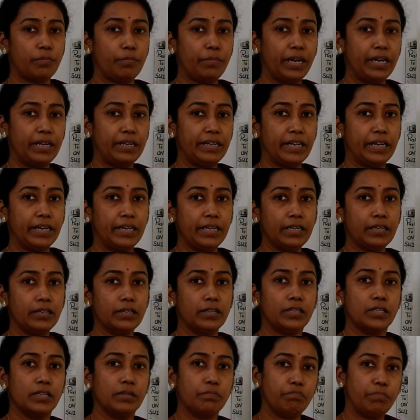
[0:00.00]
maintaining
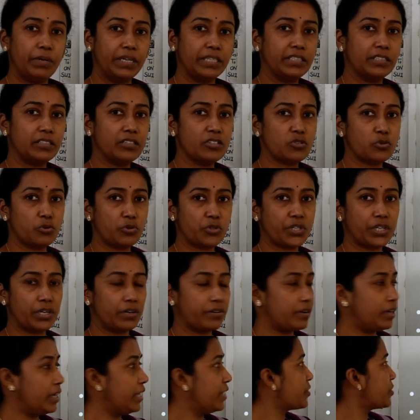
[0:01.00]
better social
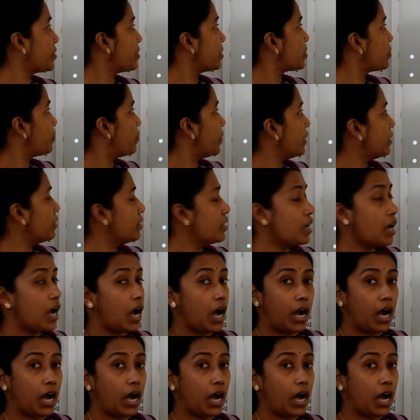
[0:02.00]
relations with